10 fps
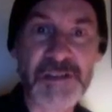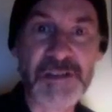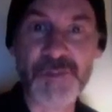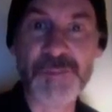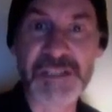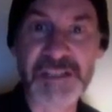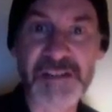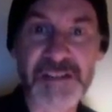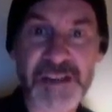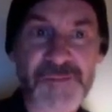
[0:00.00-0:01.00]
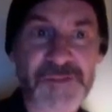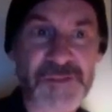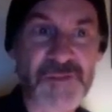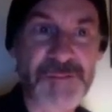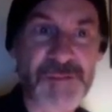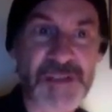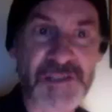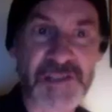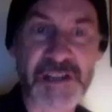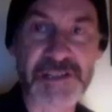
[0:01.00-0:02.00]
You've been here now for 3 months,
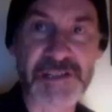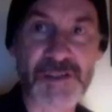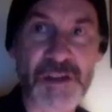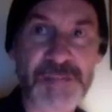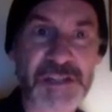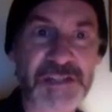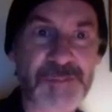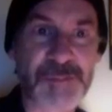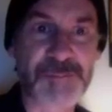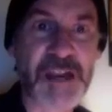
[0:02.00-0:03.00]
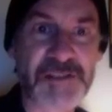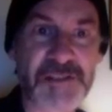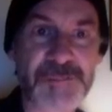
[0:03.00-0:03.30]
Johnny, so I better prepare you.